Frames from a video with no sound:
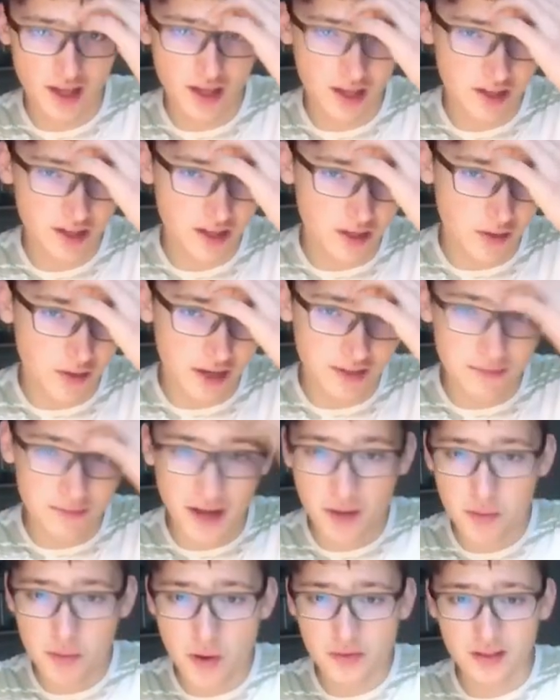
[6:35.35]
you know, and my
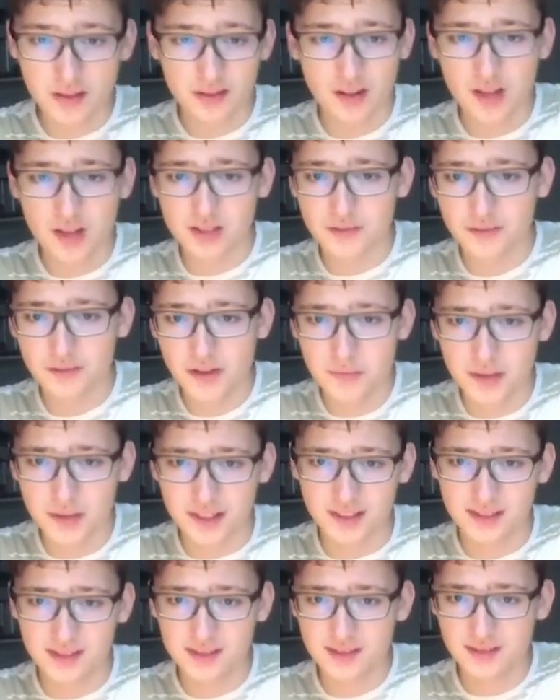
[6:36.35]
opponent lost three
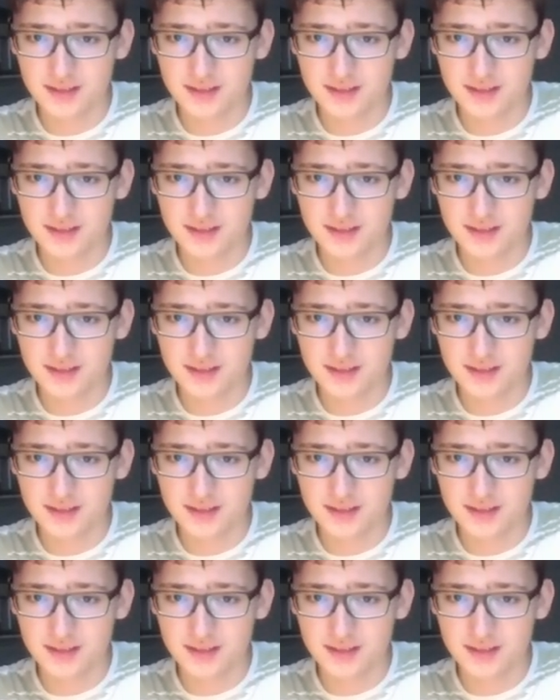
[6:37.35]
minutes.